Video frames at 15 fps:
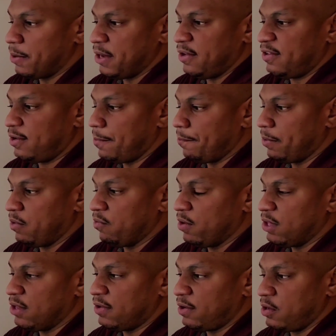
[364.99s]
But you simply
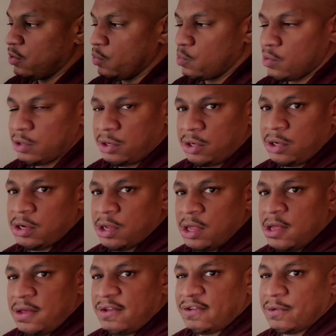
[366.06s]
run this under water,
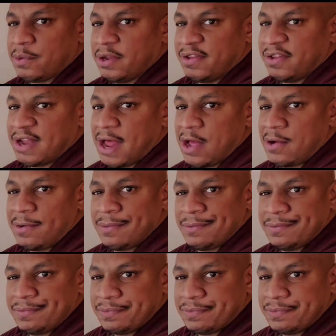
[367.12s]
squeeze it out,